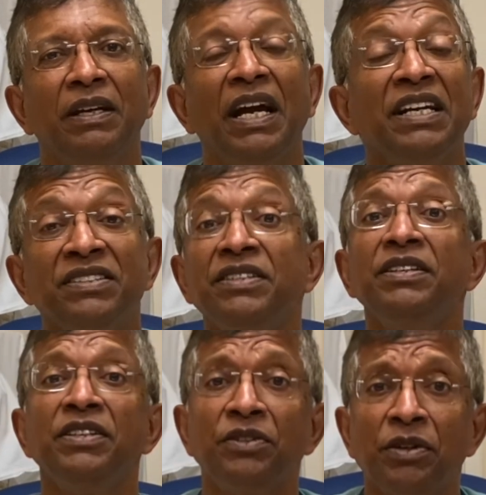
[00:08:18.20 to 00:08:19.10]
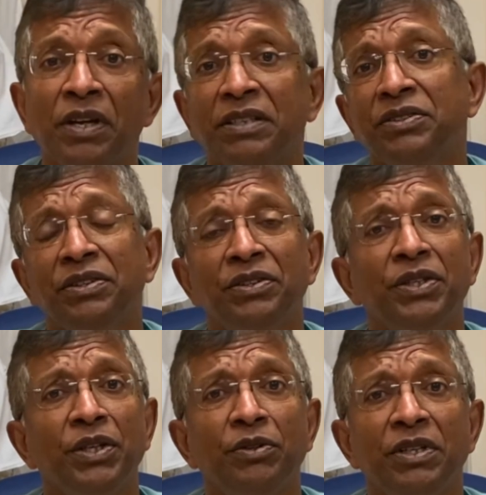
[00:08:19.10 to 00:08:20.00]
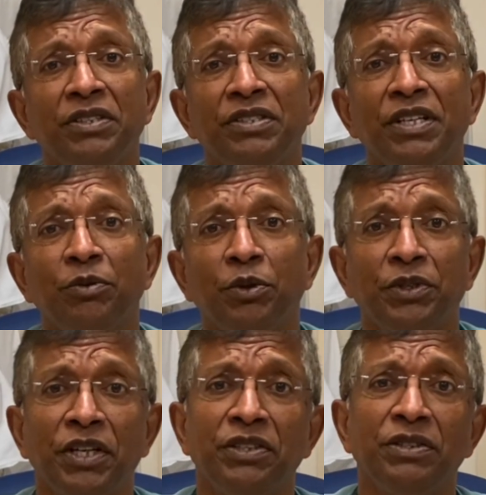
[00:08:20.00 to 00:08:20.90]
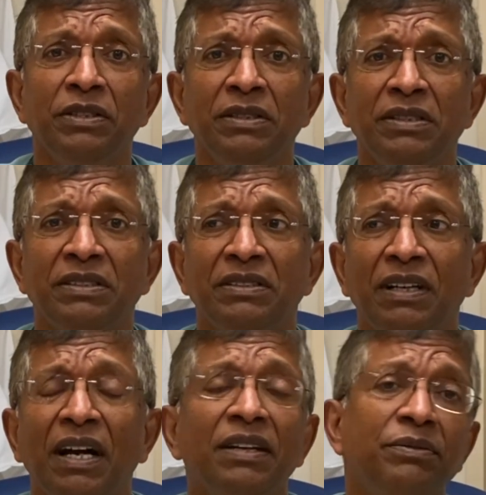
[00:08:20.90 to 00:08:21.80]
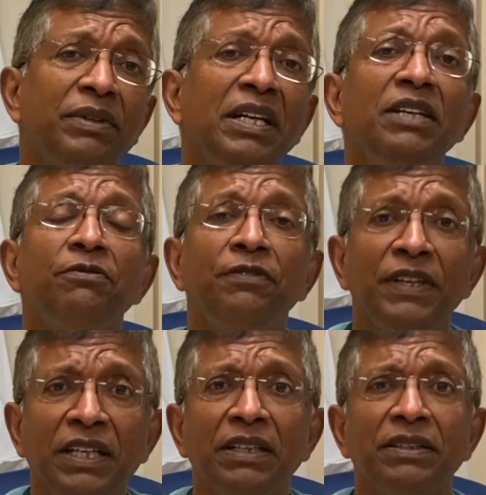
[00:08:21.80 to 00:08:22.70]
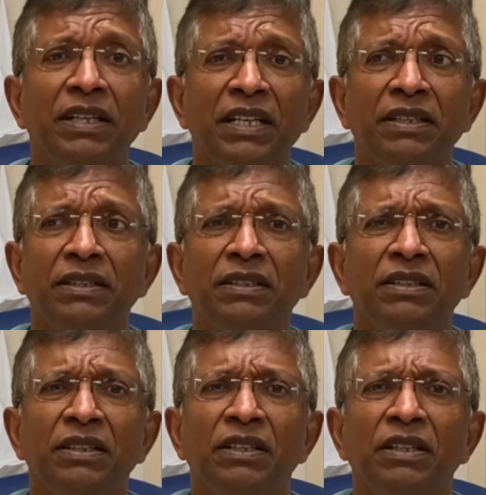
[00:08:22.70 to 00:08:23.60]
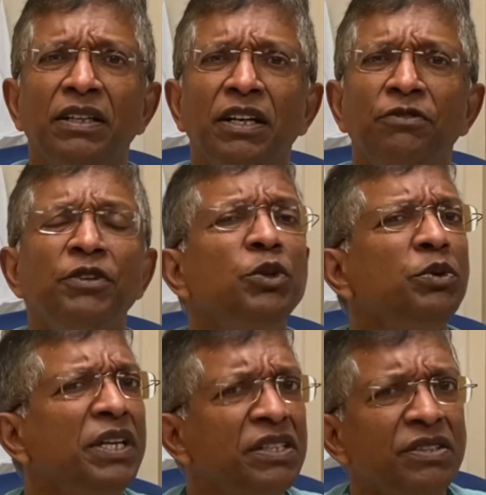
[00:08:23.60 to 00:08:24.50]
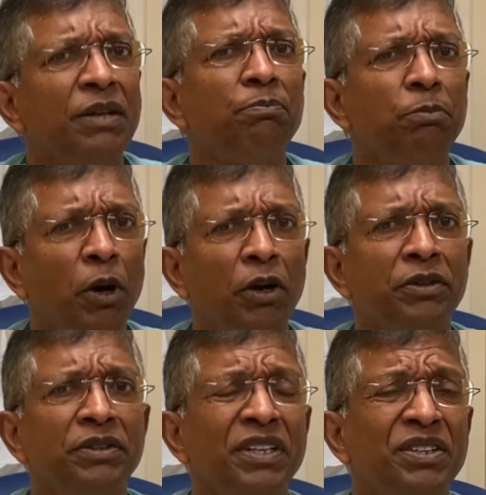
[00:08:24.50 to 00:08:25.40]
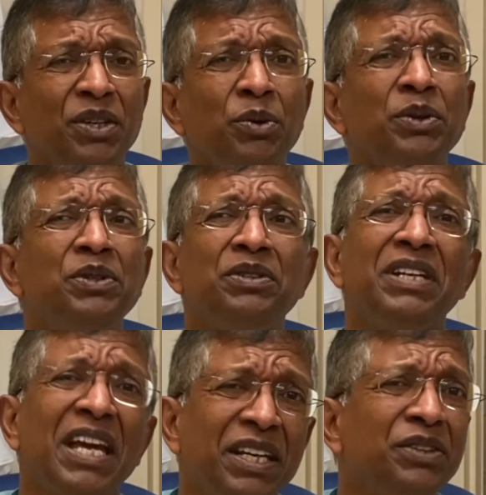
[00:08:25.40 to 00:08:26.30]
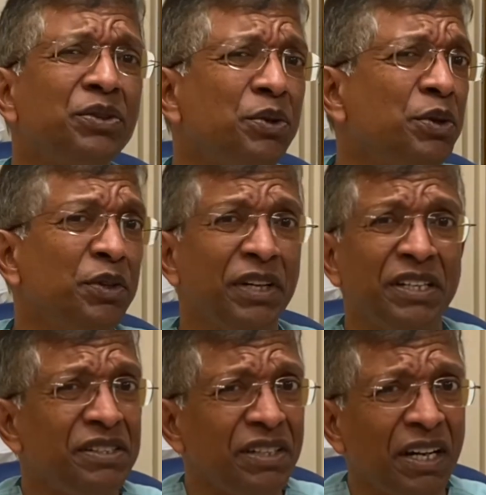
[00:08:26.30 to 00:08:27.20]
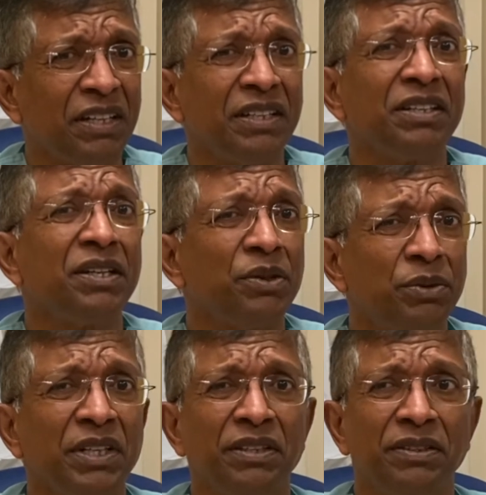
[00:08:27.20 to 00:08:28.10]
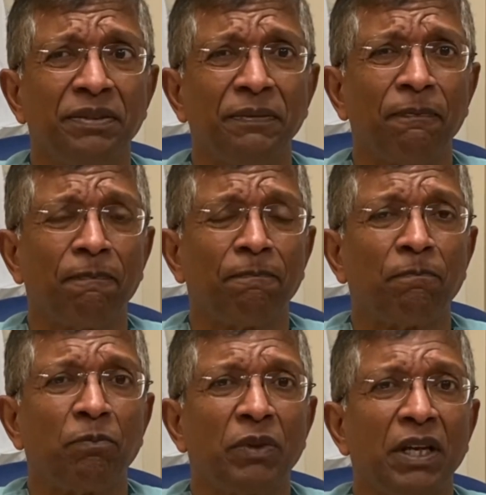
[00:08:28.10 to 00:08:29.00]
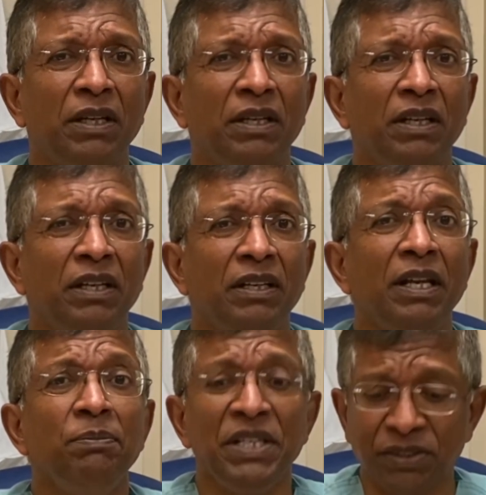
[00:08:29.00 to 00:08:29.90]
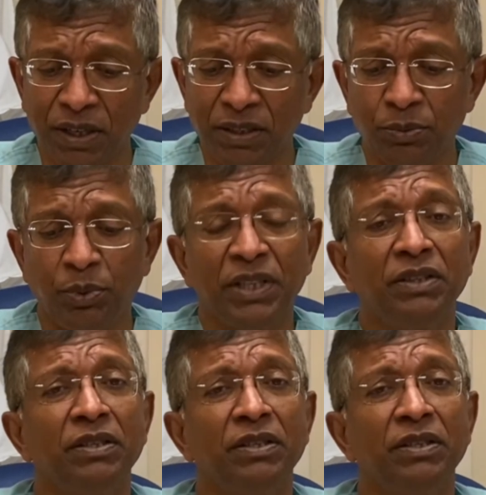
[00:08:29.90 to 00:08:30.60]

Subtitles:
As an introduction to your nursing rotations, I really feel that a few things are important that you're going to take it through your entire career. Let me start with